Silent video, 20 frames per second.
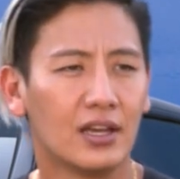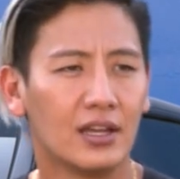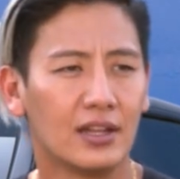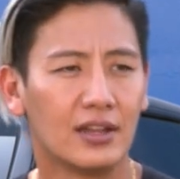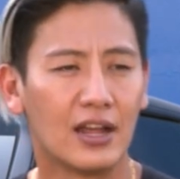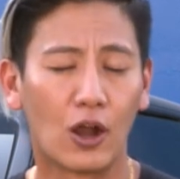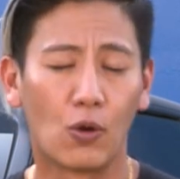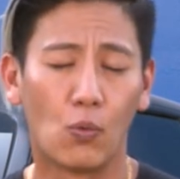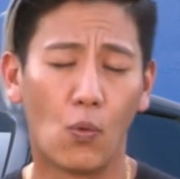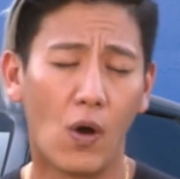
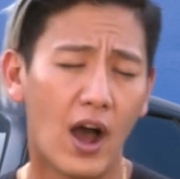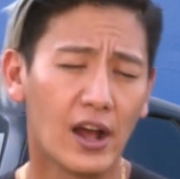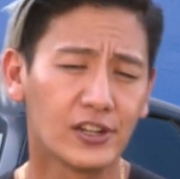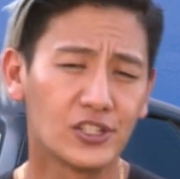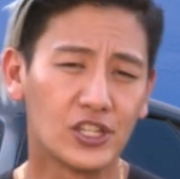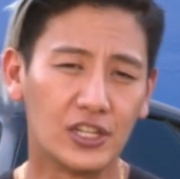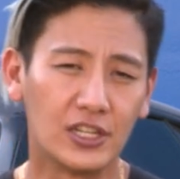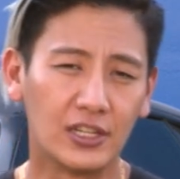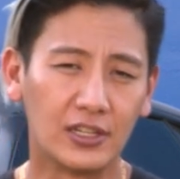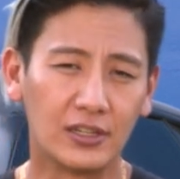that are
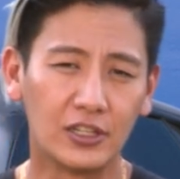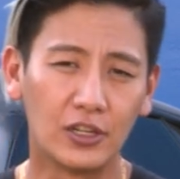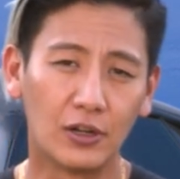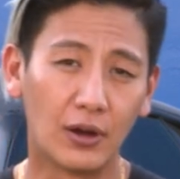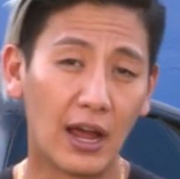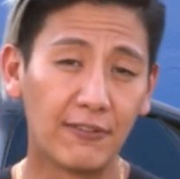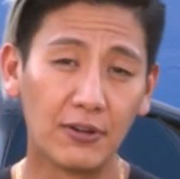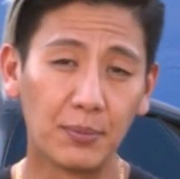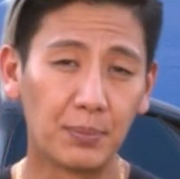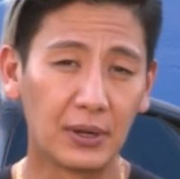watching, you
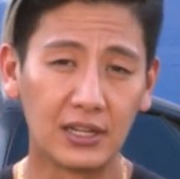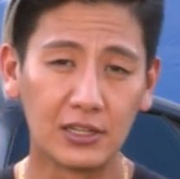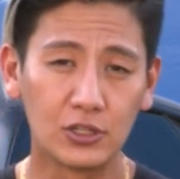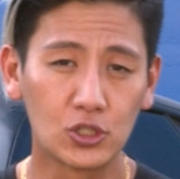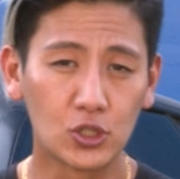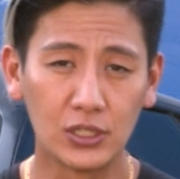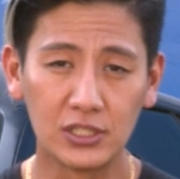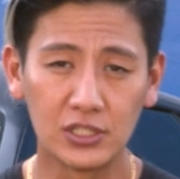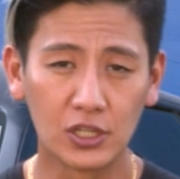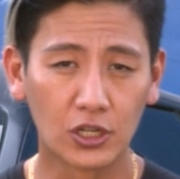know, everybody
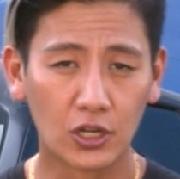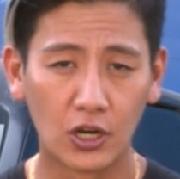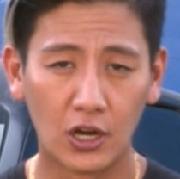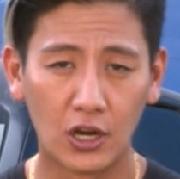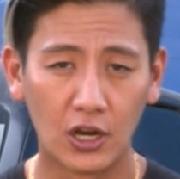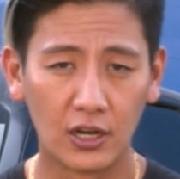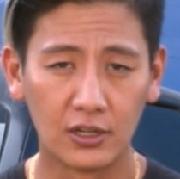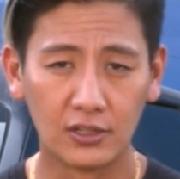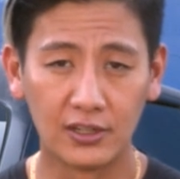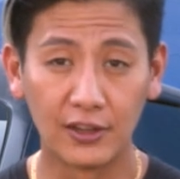treats their
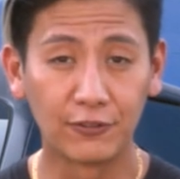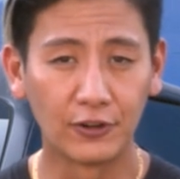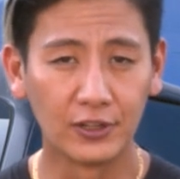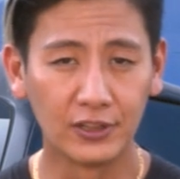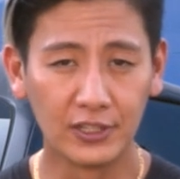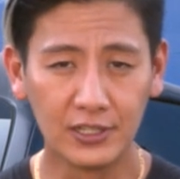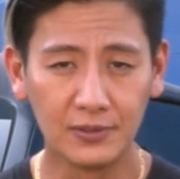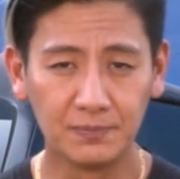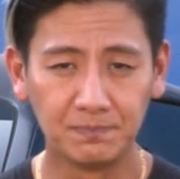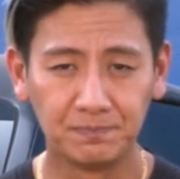car
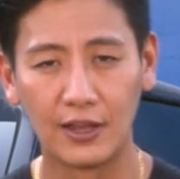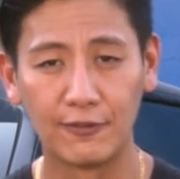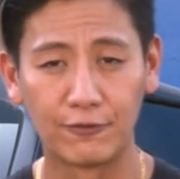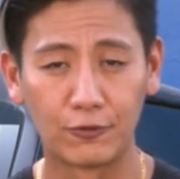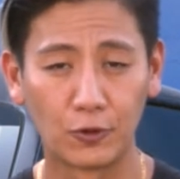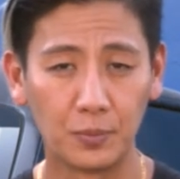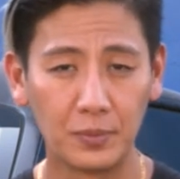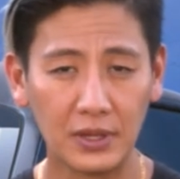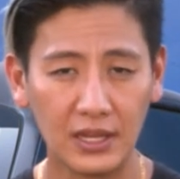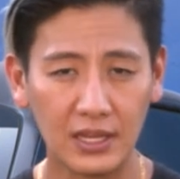differently. And
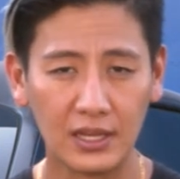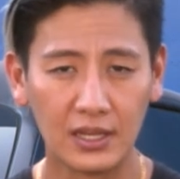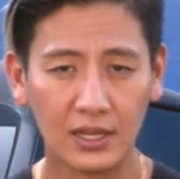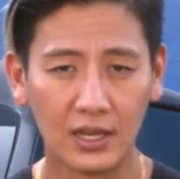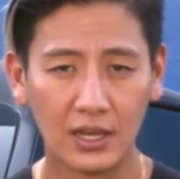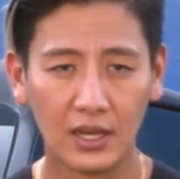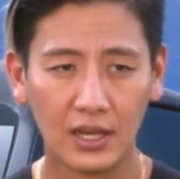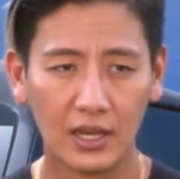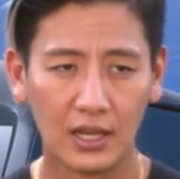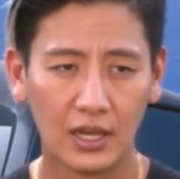for me,
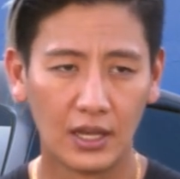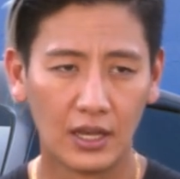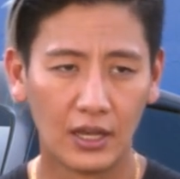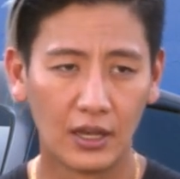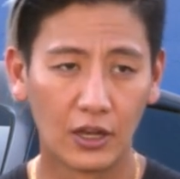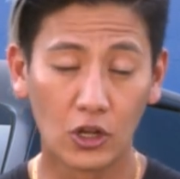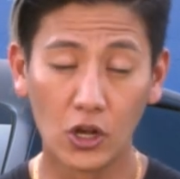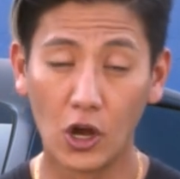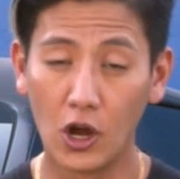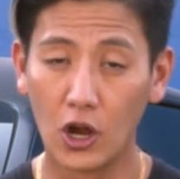
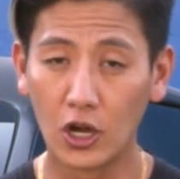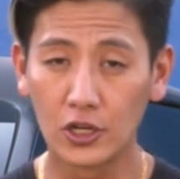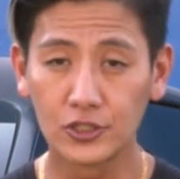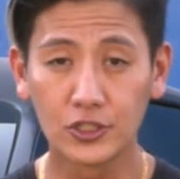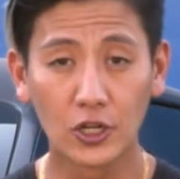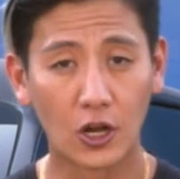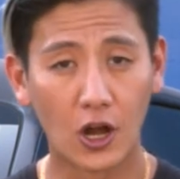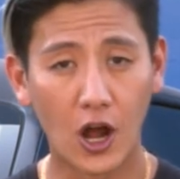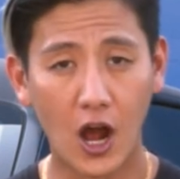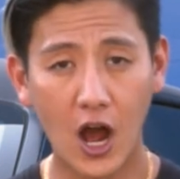
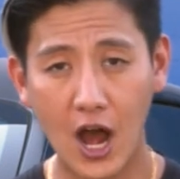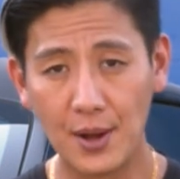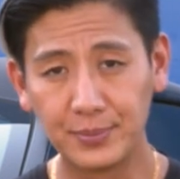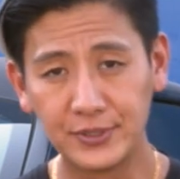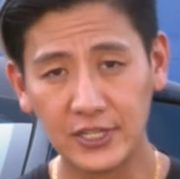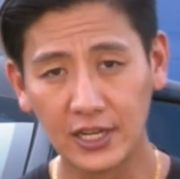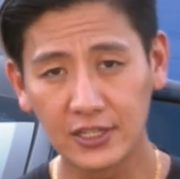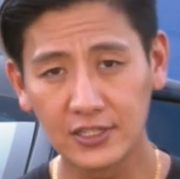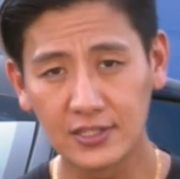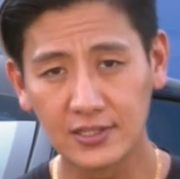cars are
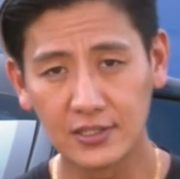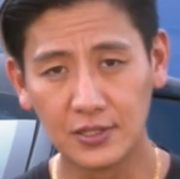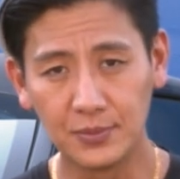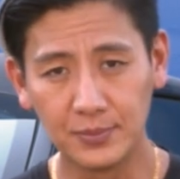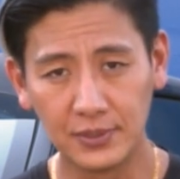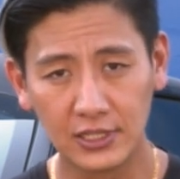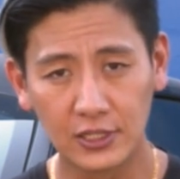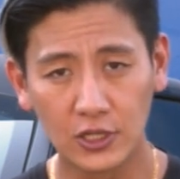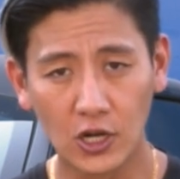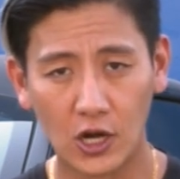objects to
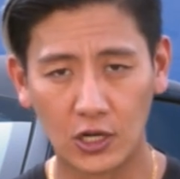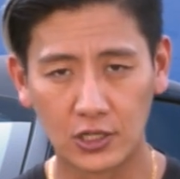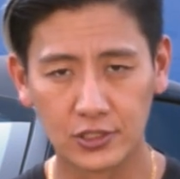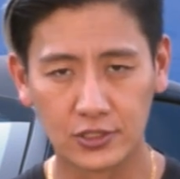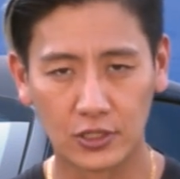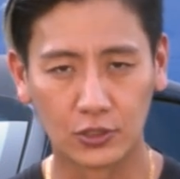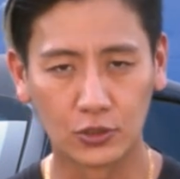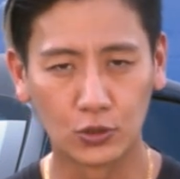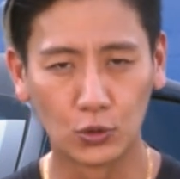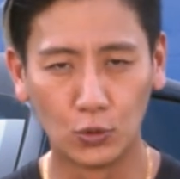me, cars
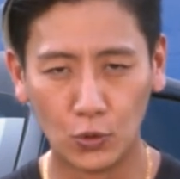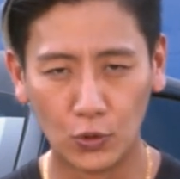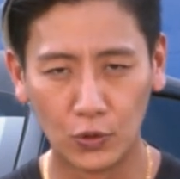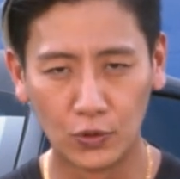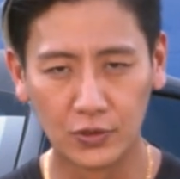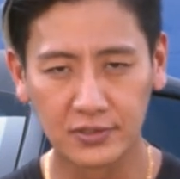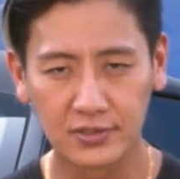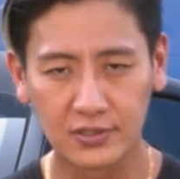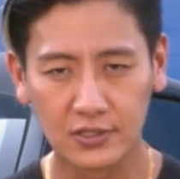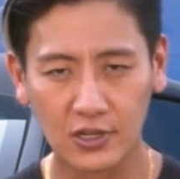are
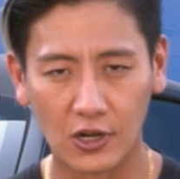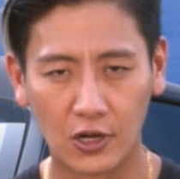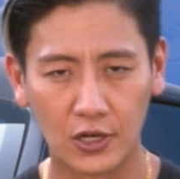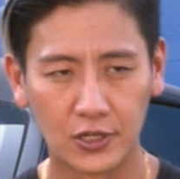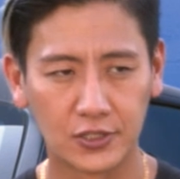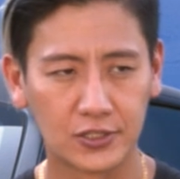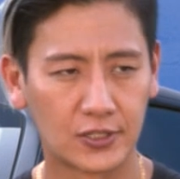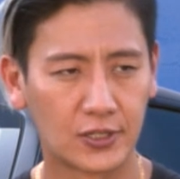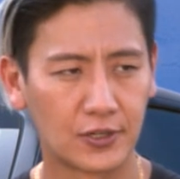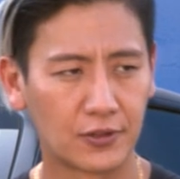tools,
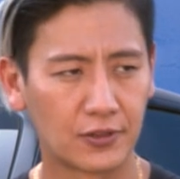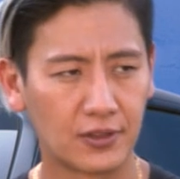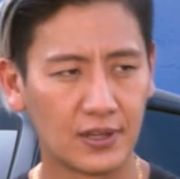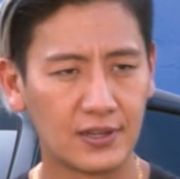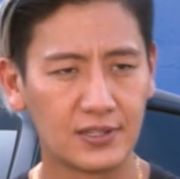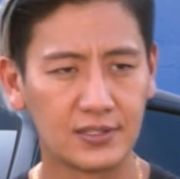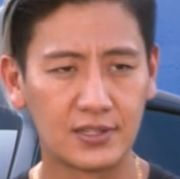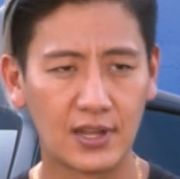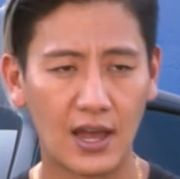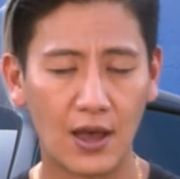cars are
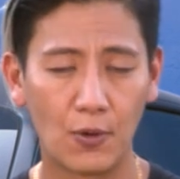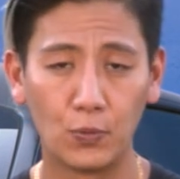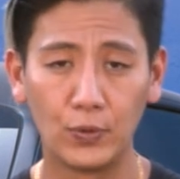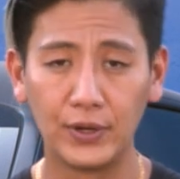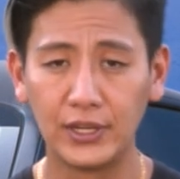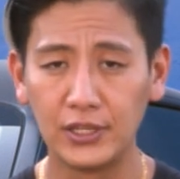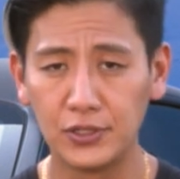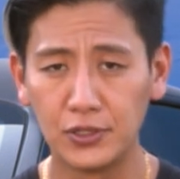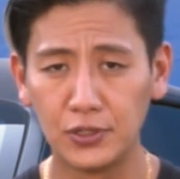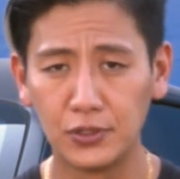things that
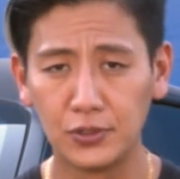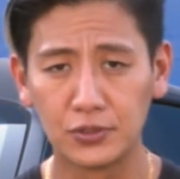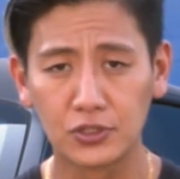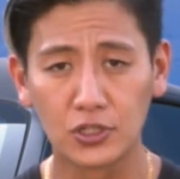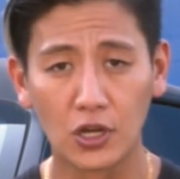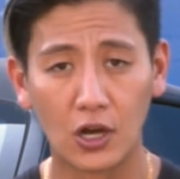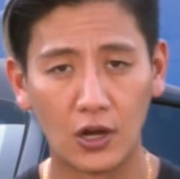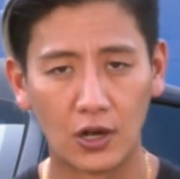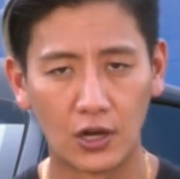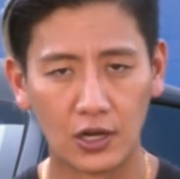we use,
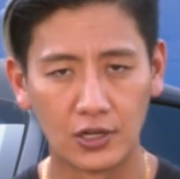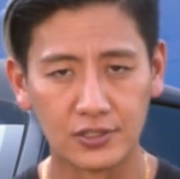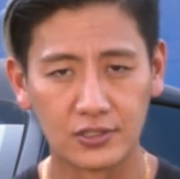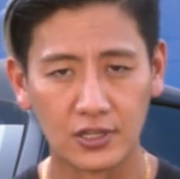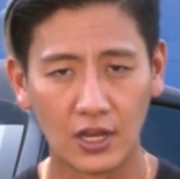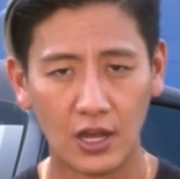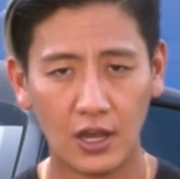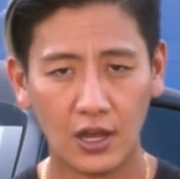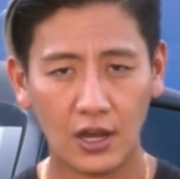cars